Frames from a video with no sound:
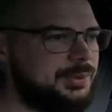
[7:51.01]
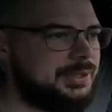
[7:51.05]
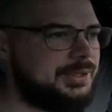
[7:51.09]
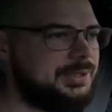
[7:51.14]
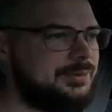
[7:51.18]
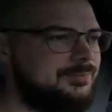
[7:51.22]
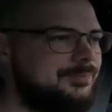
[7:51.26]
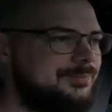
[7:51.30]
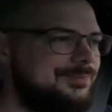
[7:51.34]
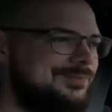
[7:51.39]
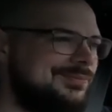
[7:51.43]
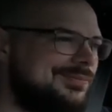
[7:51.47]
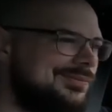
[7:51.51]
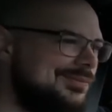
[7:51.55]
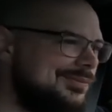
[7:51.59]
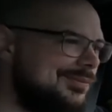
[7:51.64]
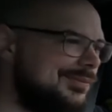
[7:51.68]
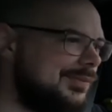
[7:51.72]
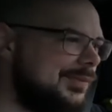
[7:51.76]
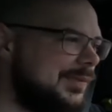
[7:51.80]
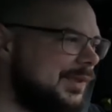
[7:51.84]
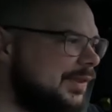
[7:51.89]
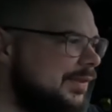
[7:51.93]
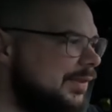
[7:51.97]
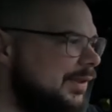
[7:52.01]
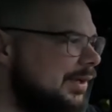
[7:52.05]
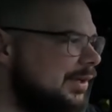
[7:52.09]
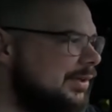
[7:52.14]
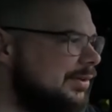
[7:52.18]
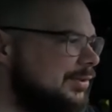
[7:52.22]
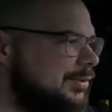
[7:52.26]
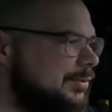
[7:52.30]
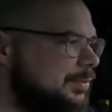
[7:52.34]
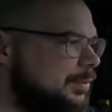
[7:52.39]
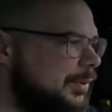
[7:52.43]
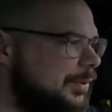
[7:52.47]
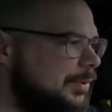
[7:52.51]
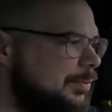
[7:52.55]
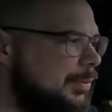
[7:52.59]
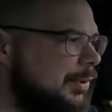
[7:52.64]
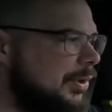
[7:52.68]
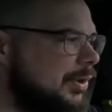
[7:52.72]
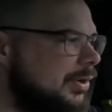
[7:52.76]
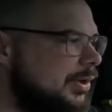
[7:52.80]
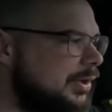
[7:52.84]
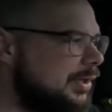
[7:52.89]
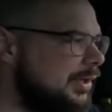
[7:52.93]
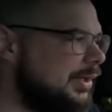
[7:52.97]
But the thing is, with
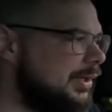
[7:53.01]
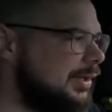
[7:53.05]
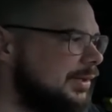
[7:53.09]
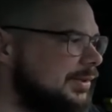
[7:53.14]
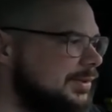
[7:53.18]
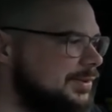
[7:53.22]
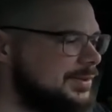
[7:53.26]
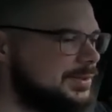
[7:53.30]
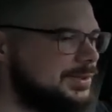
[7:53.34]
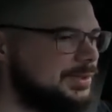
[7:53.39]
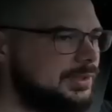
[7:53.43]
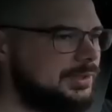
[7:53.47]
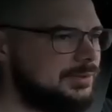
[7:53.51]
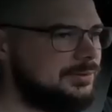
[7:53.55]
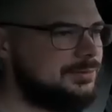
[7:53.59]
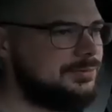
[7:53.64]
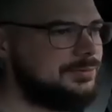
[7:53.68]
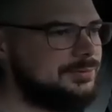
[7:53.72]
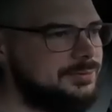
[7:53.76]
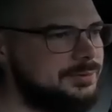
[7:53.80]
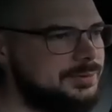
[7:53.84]
parking and stuff,